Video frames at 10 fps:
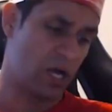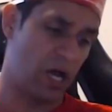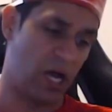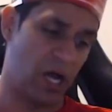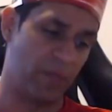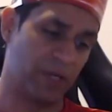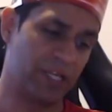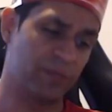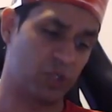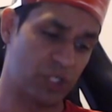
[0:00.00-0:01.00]
an
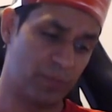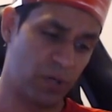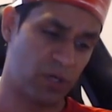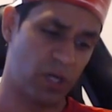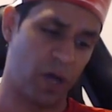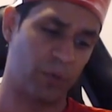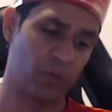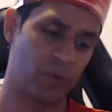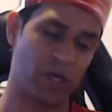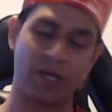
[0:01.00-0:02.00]
Eep Cheep, a
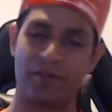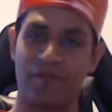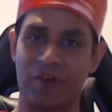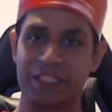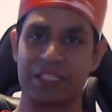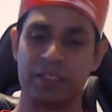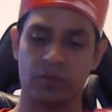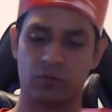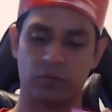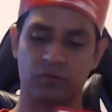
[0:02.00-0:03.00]
Blooper, and a Fuzzy,
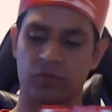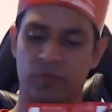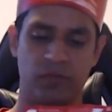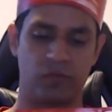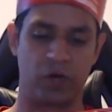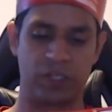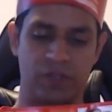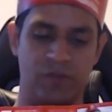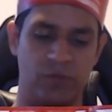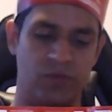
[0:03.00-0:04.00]
all from a variety of
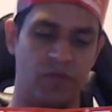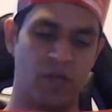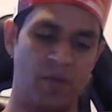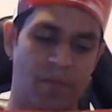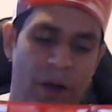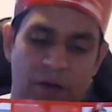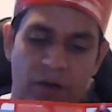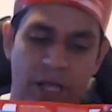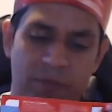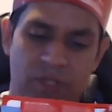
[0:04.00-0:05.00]
number of Mario
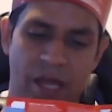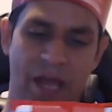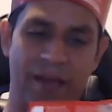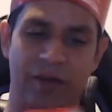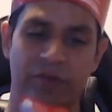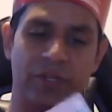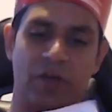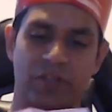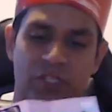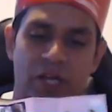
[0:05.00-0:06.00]
games there. And then on the
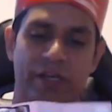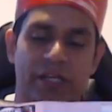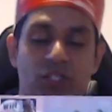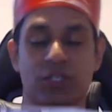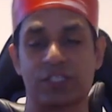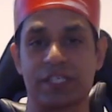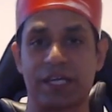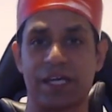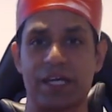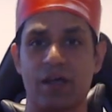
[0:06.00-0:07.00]
other side, as you can see
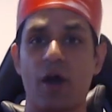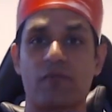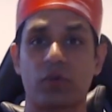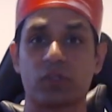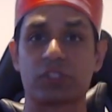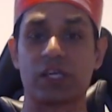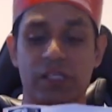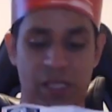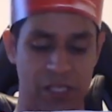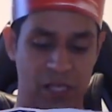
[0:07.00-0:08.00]
here, I've got
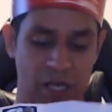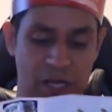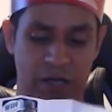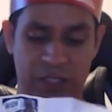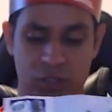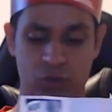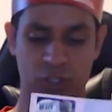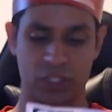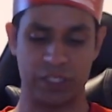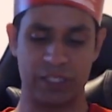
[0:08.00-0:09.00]

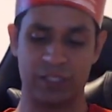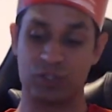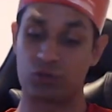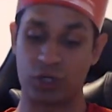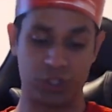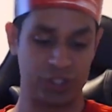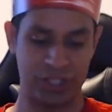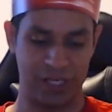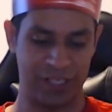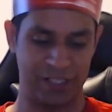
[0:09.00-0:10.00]
instructions
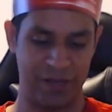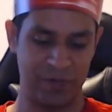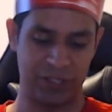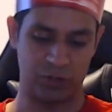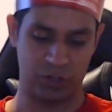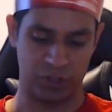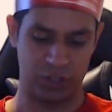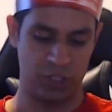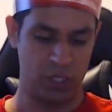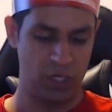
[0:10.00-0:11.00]
and assembly instructions.
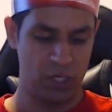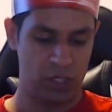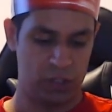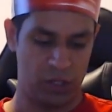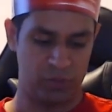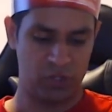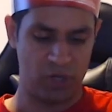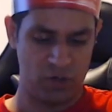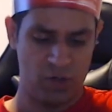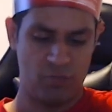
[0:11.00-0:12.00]
So I'm just going
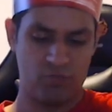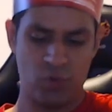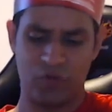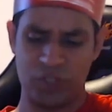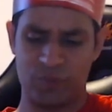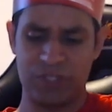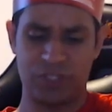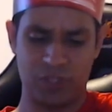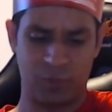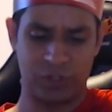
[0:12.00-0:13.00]
to move these pieces
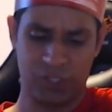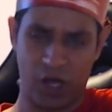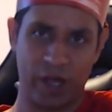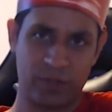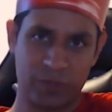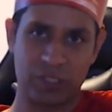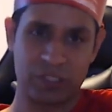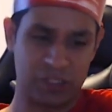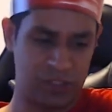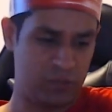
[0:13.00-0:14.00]
to one side, because
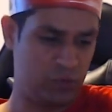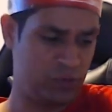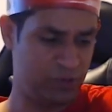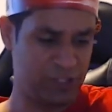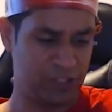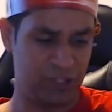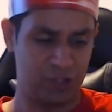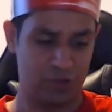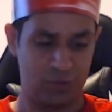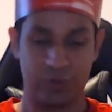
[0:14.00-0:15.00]
I'm also eager to know
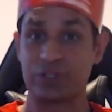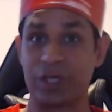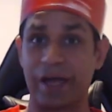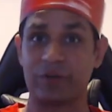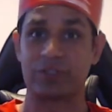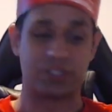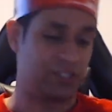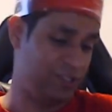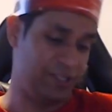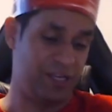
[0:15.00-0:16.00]
what else is
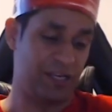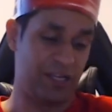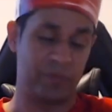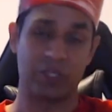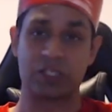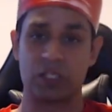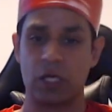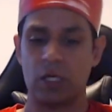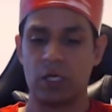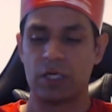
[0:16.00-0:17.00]
in here, because,
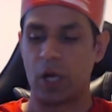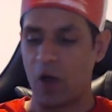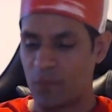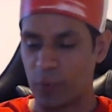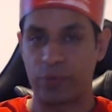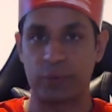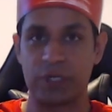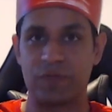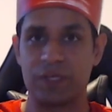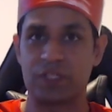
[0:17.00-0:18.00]
you know, I've bought 3
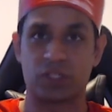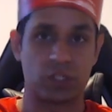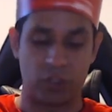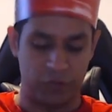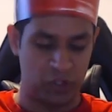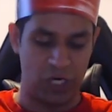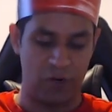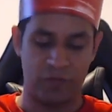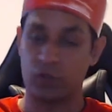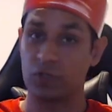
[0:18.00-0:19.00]
of these just off the
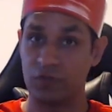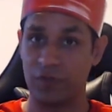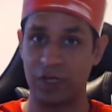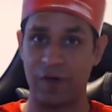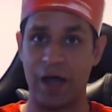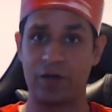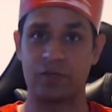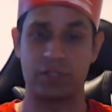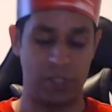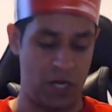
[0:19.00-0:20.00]
shelf, couldn't feel around,
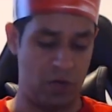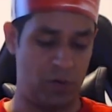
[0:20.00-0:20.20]
you know.